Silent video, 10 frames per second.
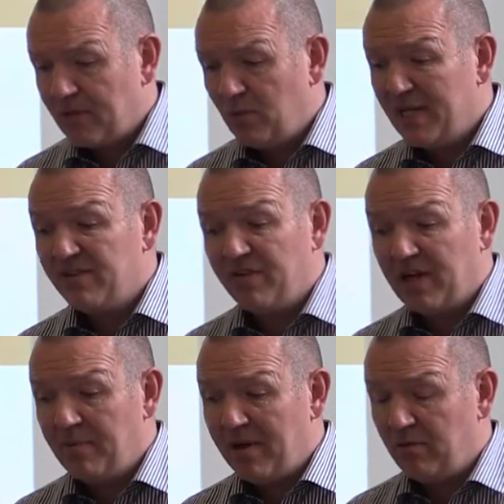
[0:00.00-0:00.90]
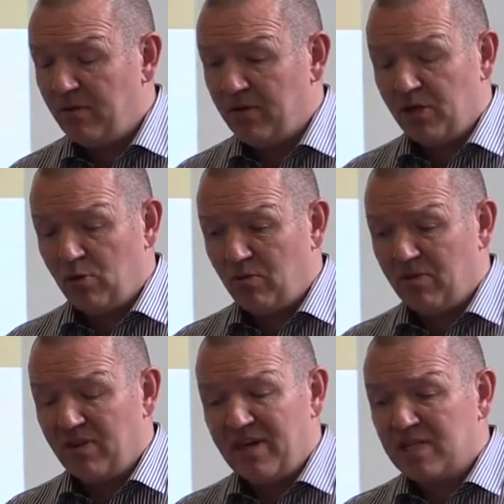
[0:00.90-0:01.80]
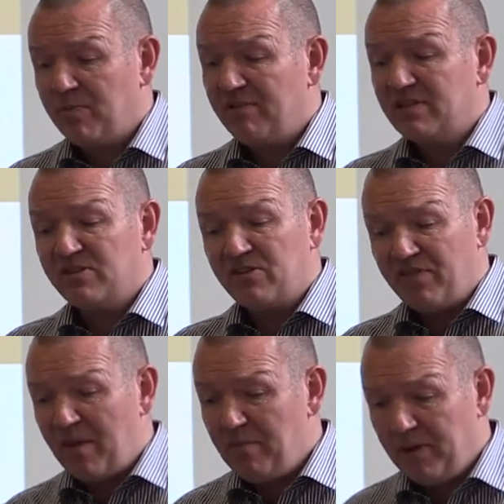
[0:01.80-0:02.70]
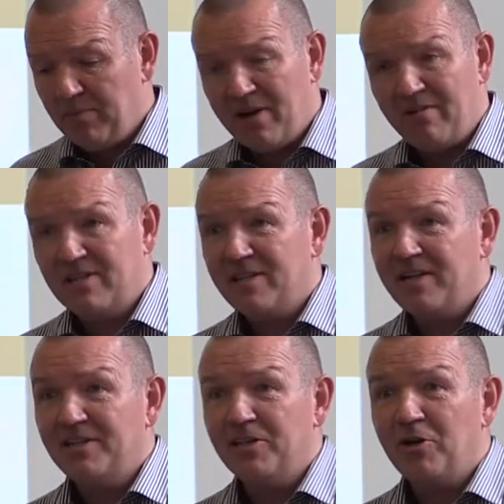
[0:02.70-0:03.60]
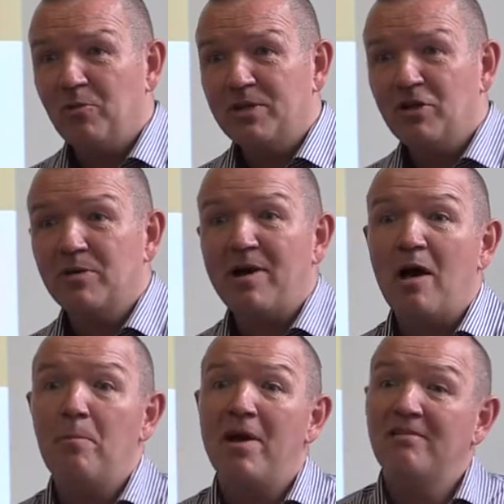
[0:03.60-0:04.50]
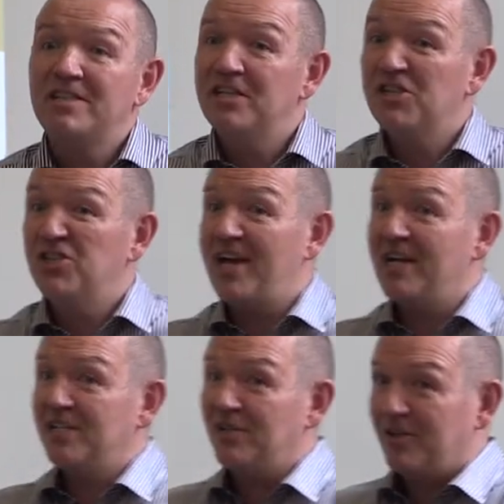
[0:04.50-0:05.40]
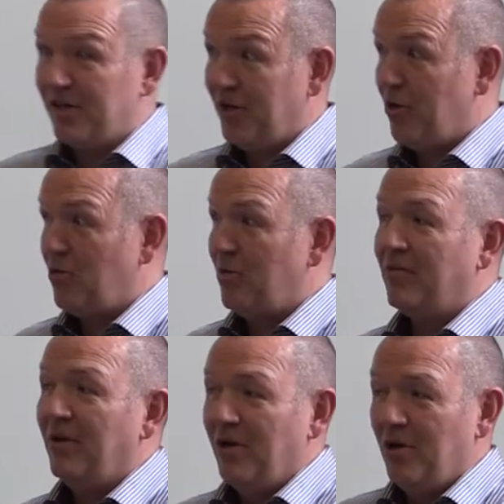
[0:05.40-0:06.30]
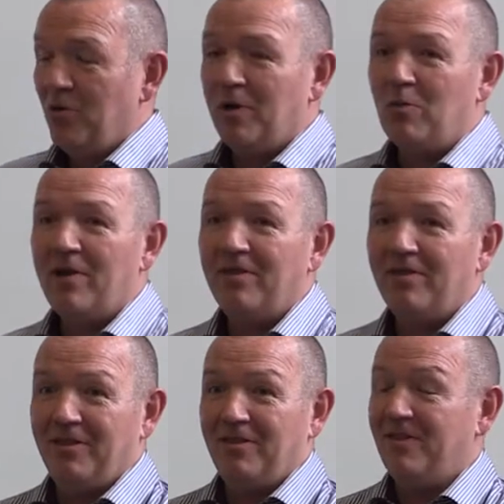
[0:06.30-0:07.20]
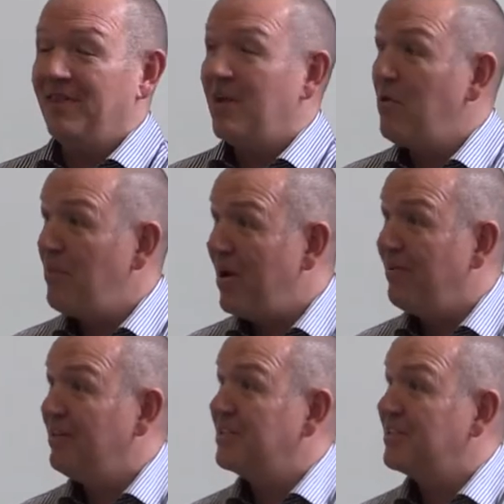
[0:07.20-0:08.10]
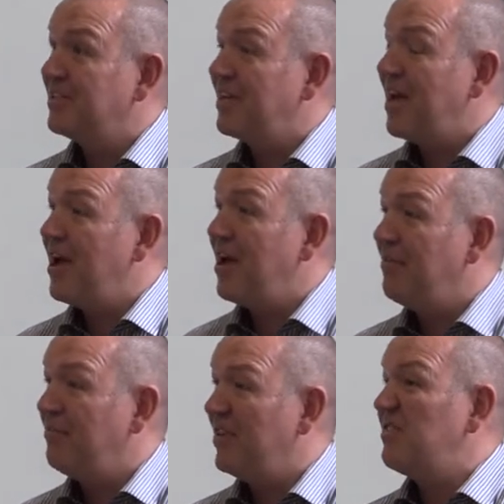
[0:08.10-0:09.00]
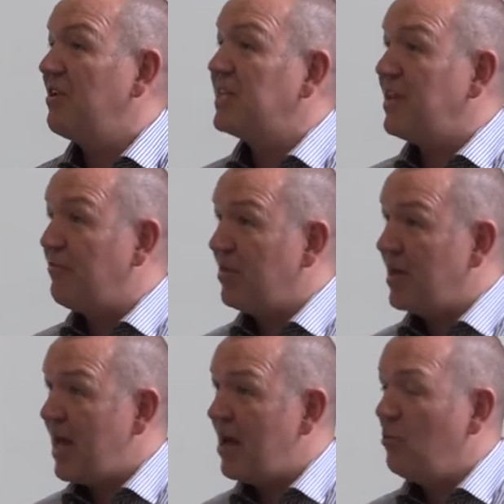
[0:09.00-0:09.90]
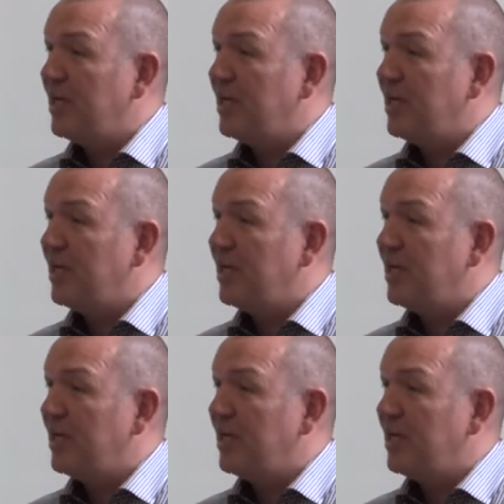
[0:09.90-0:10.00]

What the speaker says: We need to think about, you know, the experiences of them being parented. You know, we talked about how parenting has changed, you know, and when they were parents, things are very different now.